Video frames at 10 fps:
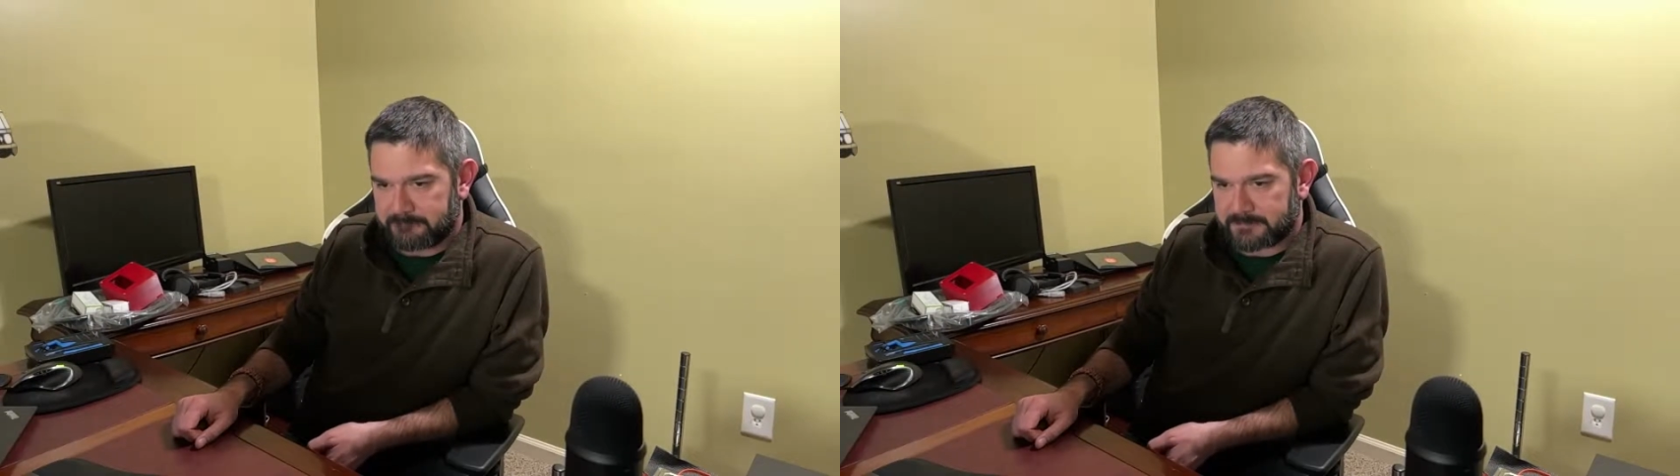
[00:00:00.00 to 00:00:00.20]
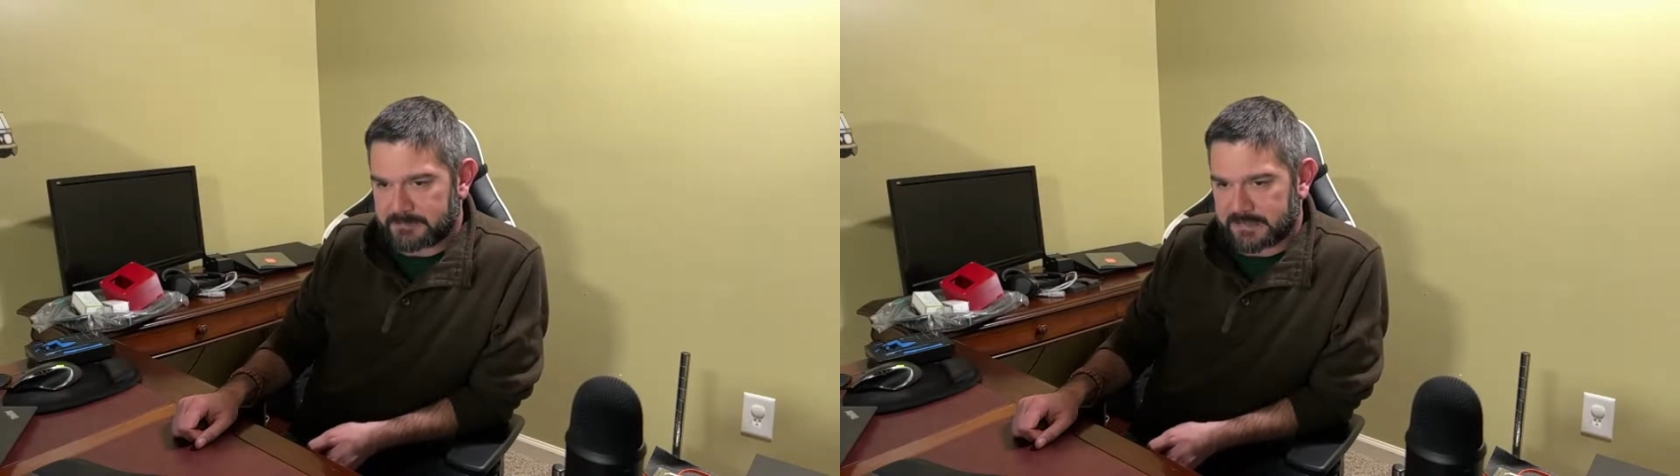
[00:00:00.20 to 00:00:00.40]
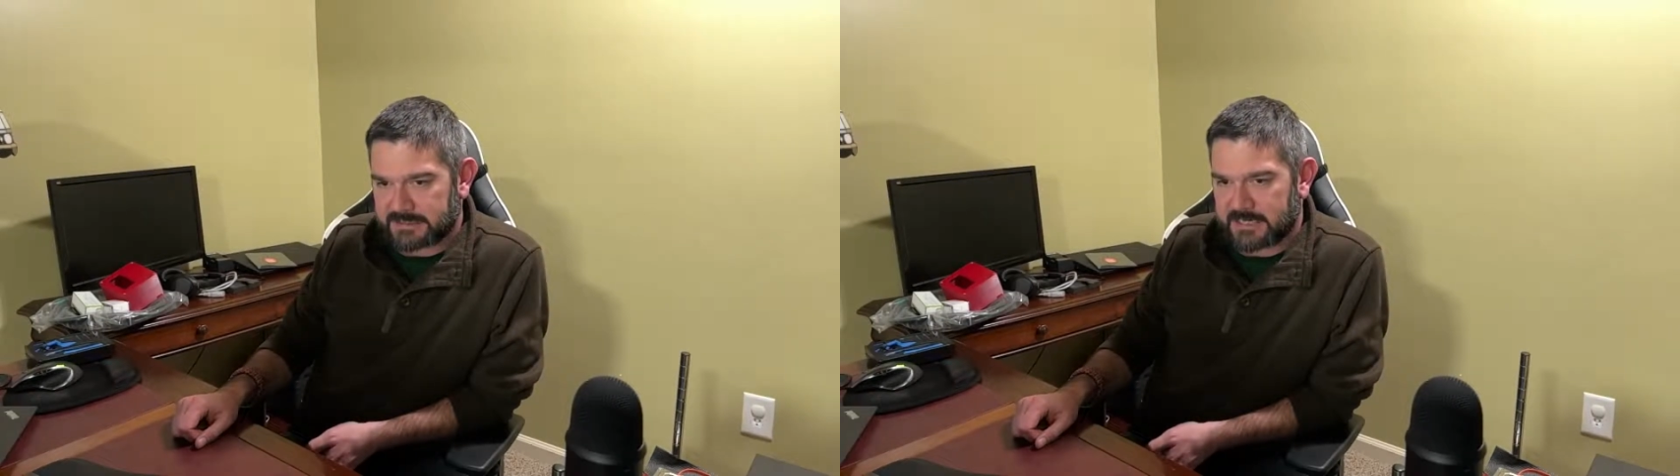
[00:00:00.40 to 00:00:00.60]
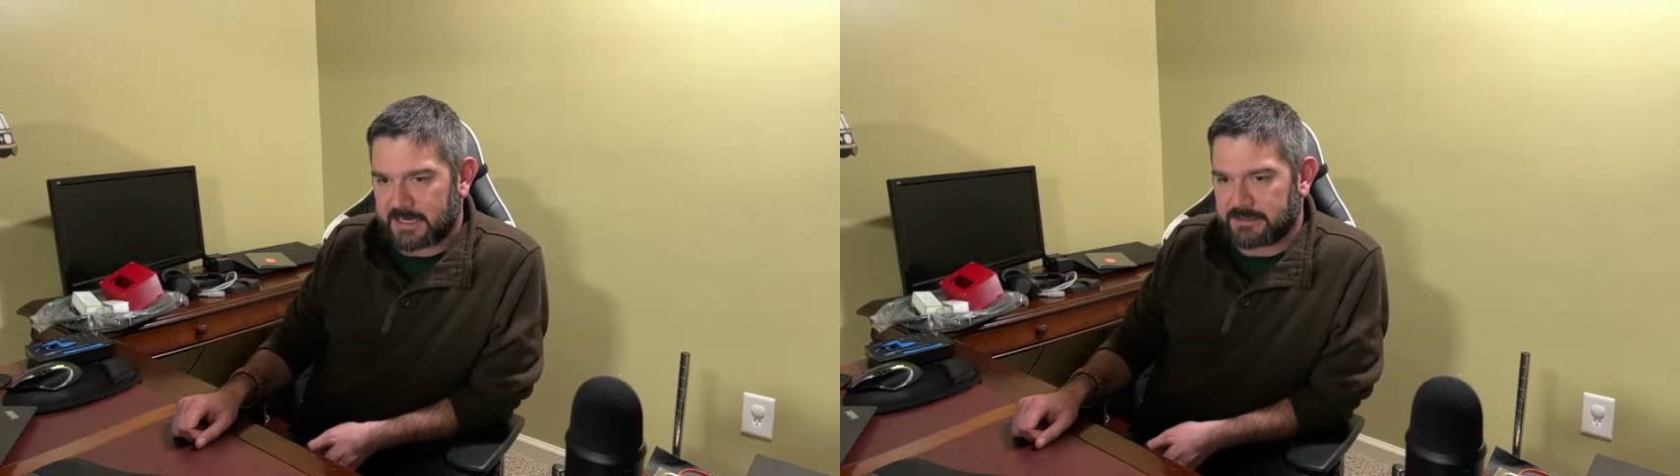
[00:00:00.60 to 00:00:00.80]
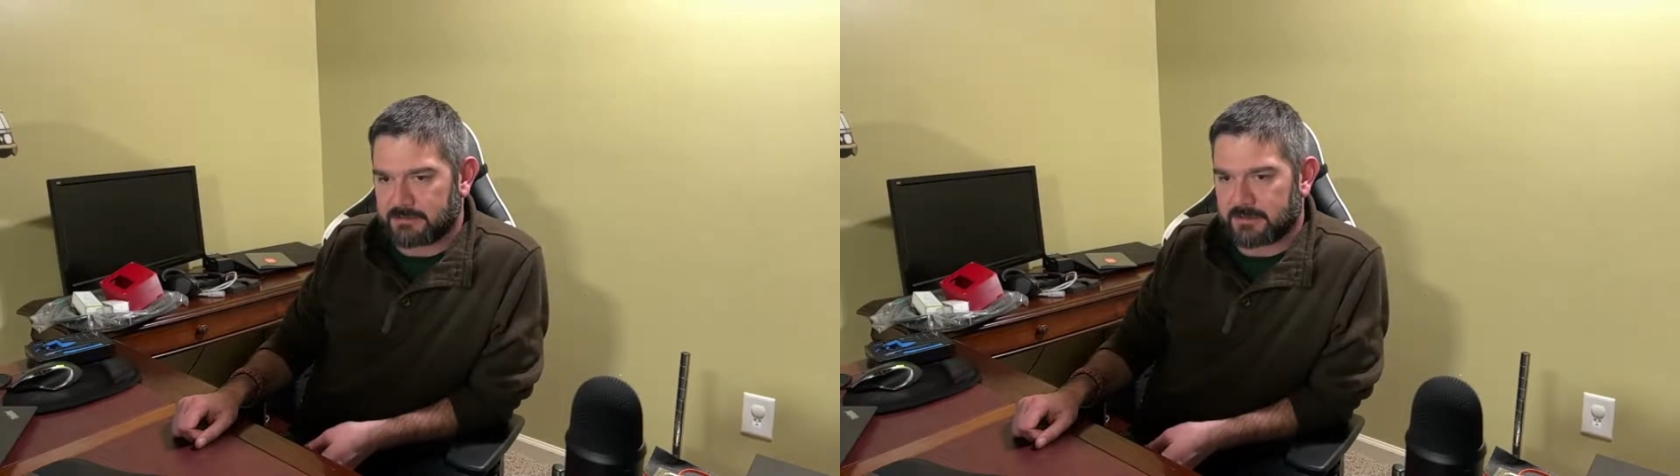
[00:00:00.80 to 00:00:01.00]
Like I said,
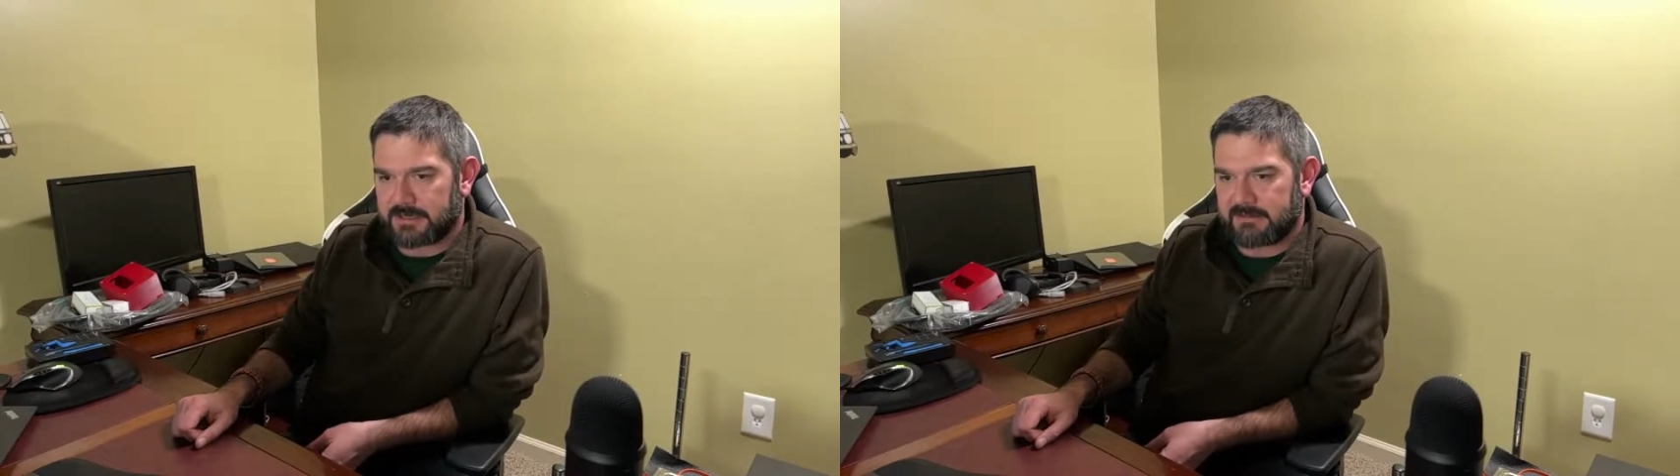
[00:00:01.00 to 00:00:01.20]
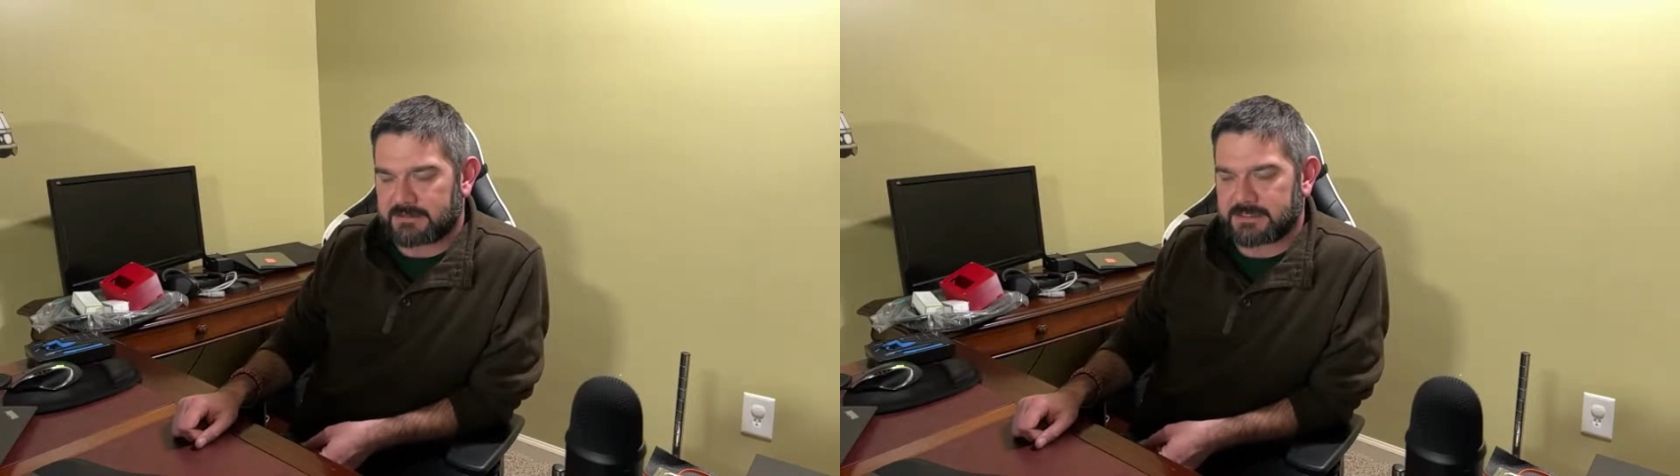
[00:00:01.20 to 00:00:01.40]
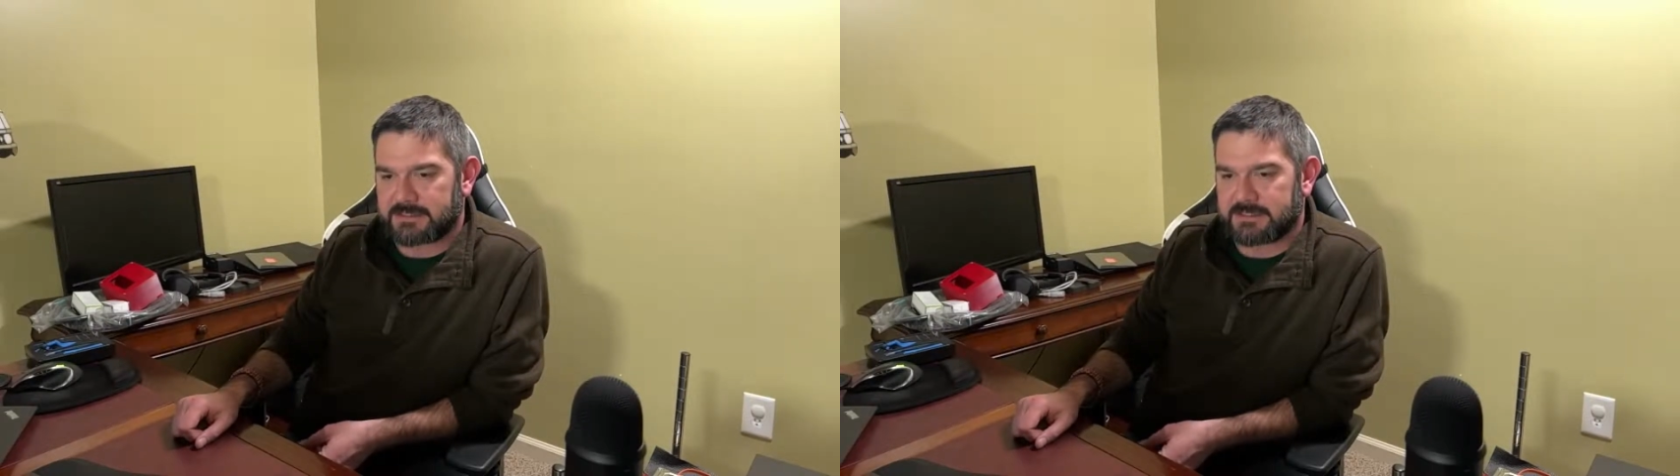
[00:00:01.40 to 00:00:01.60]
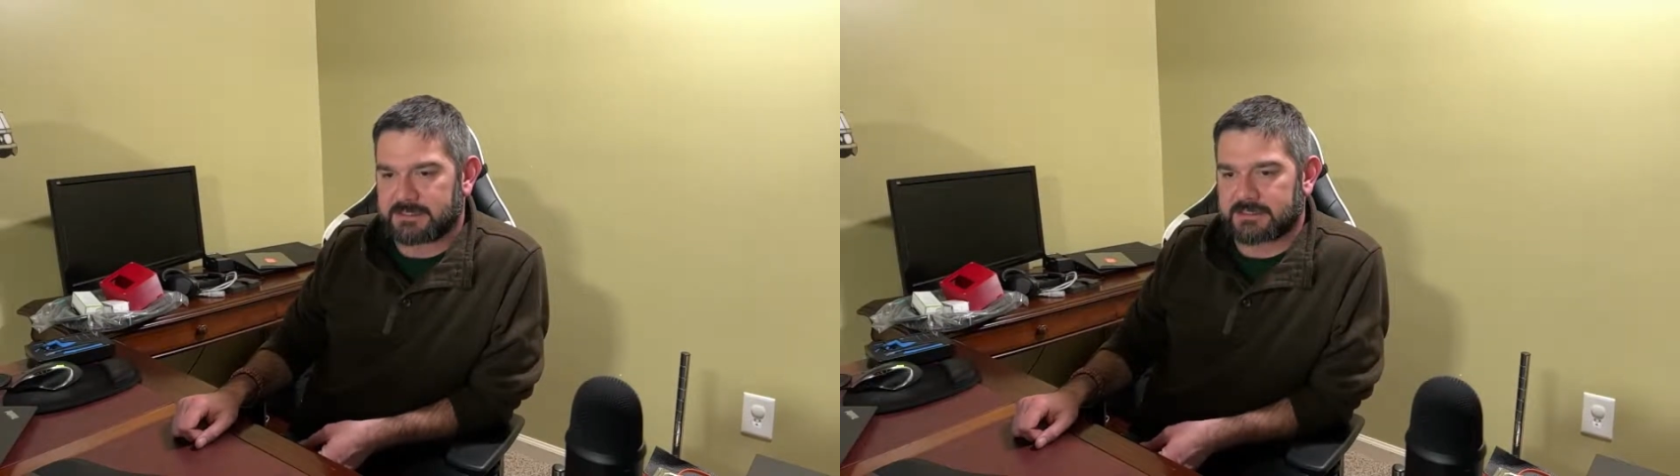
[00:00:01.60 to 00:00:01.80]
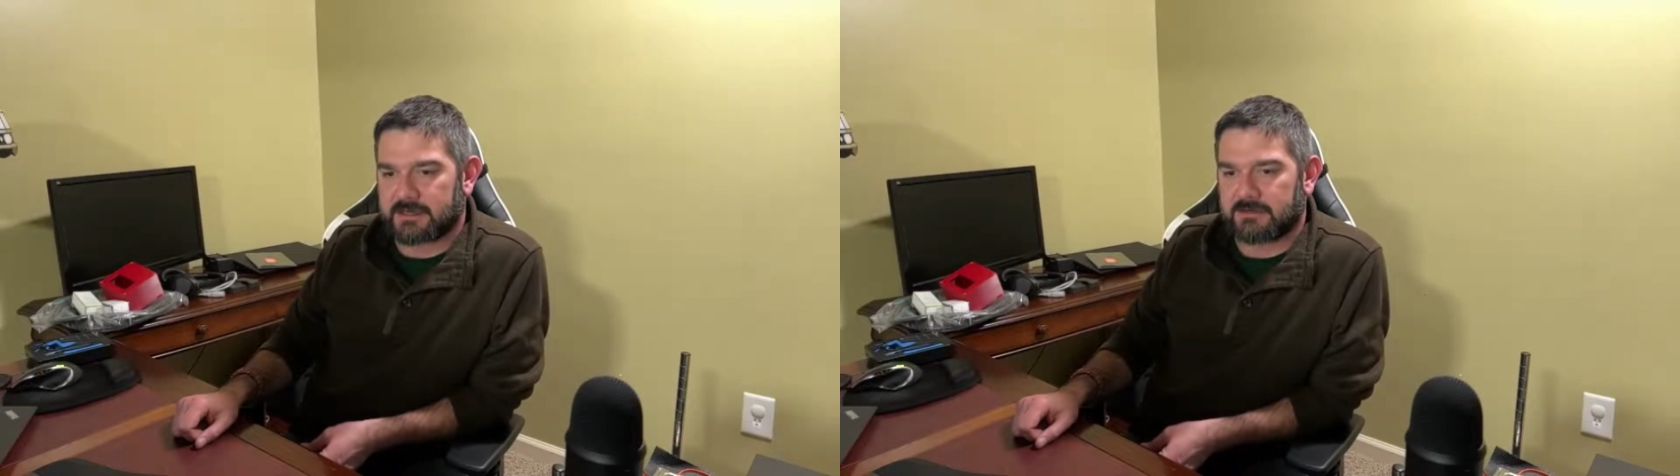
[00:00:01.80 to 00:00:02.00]
I do already have a
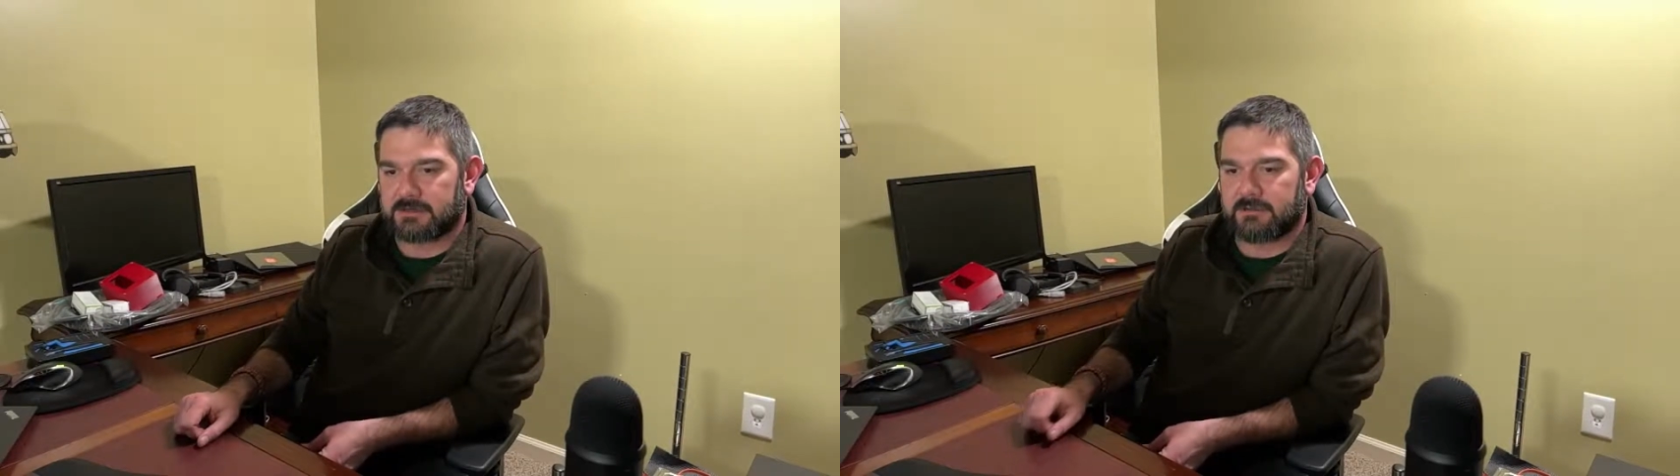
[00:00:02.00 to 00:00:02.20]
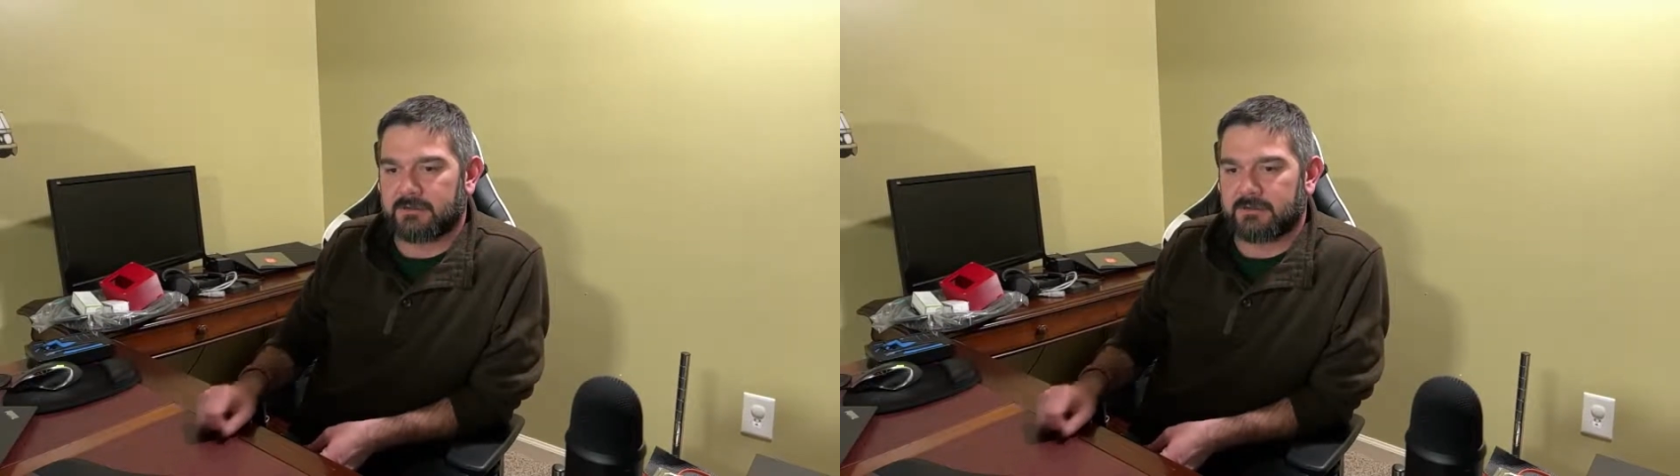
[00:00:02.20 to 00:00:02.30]
6600,